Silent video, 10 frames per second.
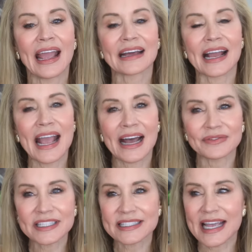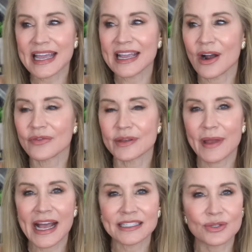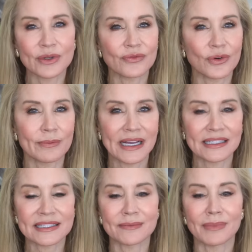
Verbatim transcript: And I have to say, over the past 4 months,